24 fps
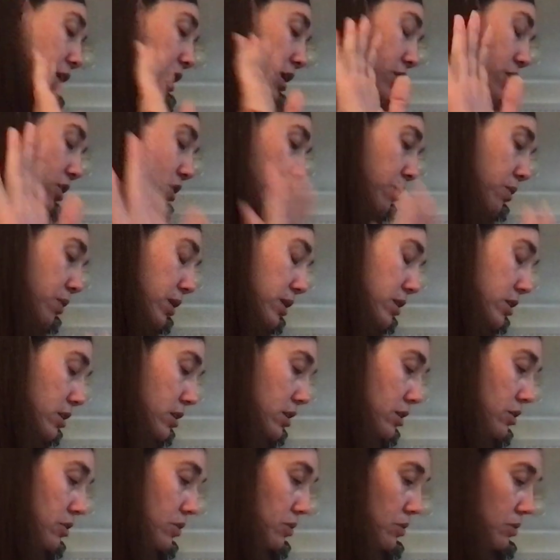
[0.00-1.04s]
I don't want
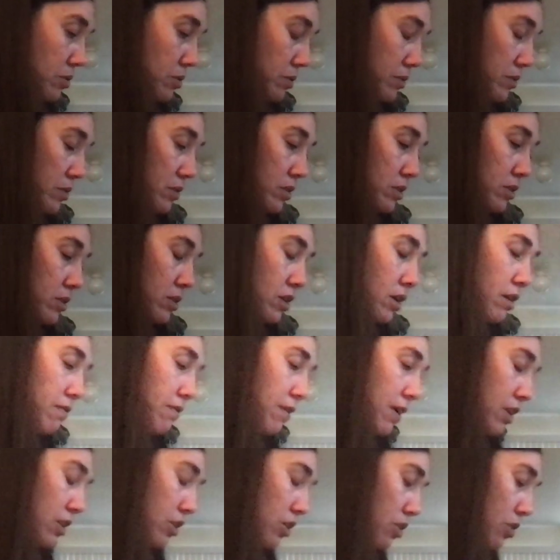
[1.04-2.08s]
to
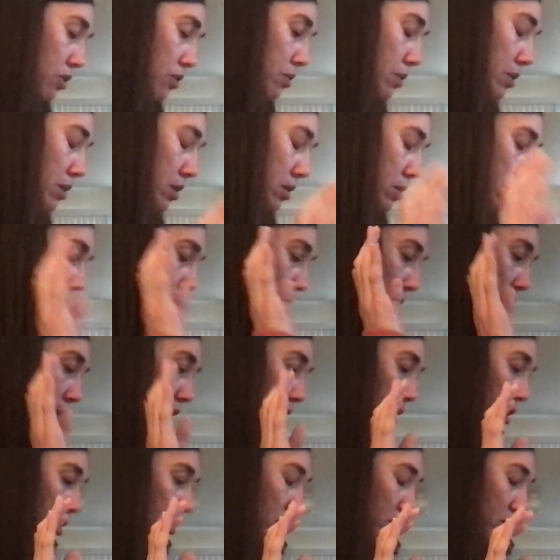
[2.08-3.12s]
offend you with my
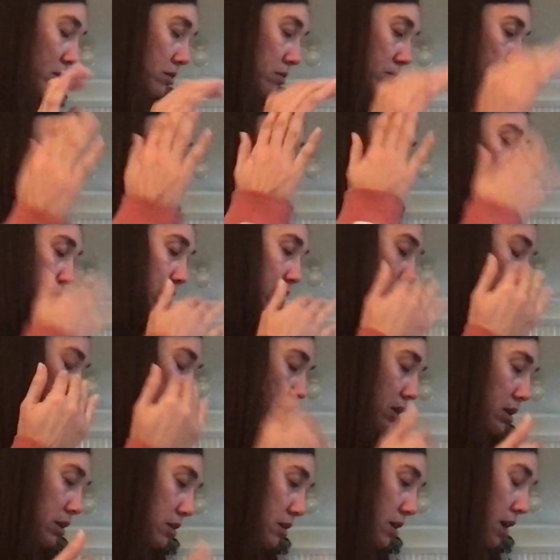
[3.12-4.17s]
burning
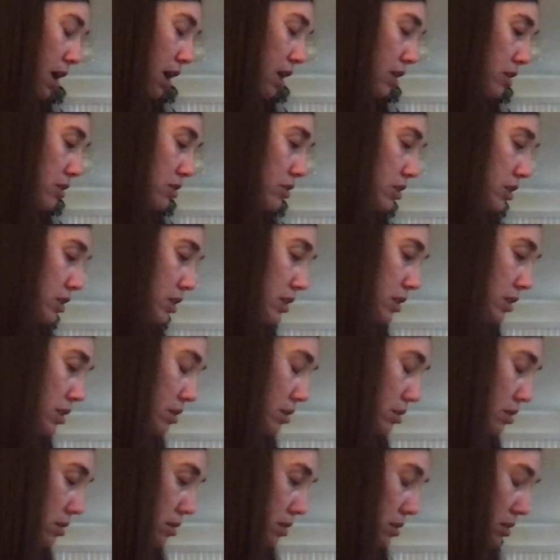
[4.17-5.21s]
allergy
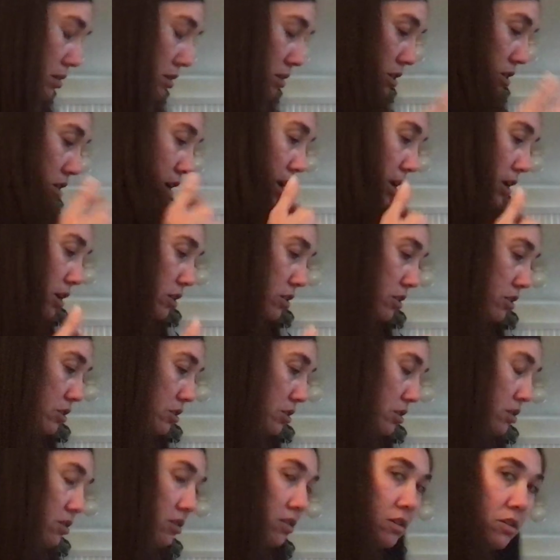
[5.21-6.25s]
shiners.
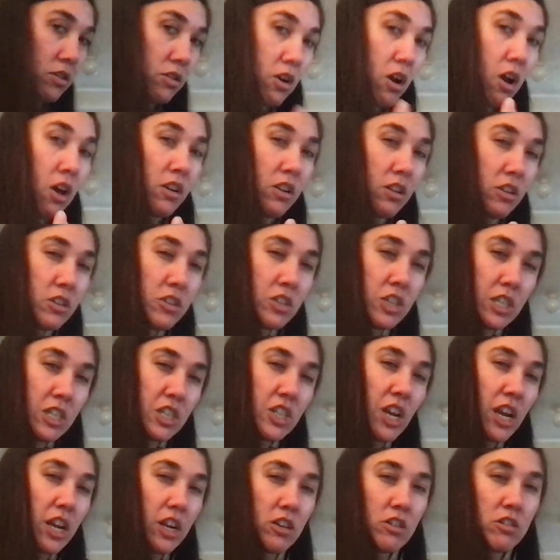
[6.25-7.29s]
They're called allergic
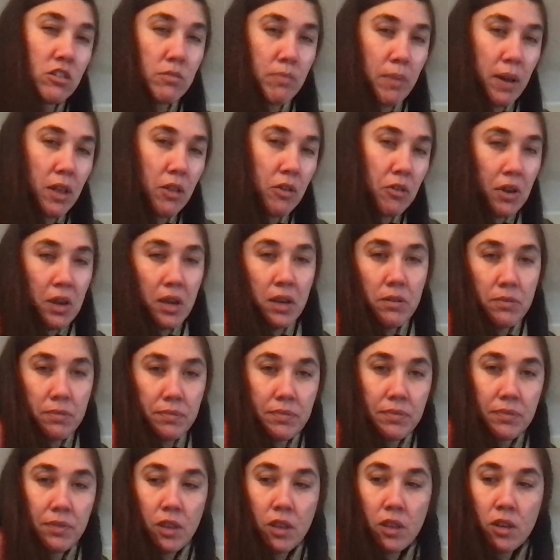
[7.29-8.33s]
shiners, by the way.
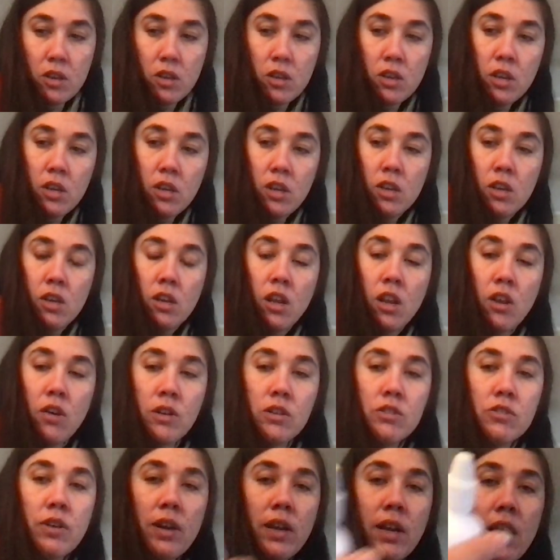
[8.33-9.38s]

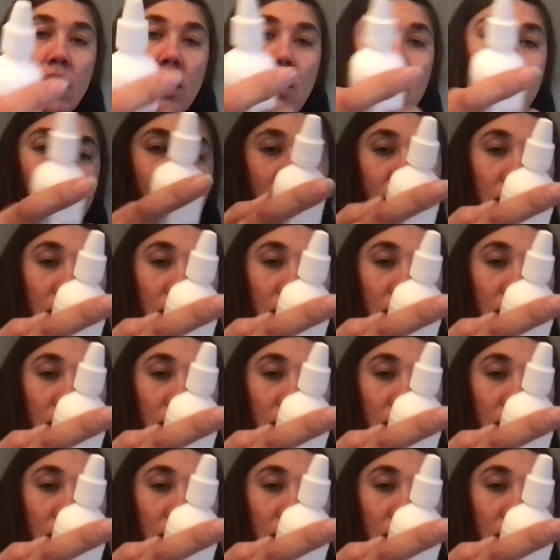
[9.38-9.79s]
Anyways, right now I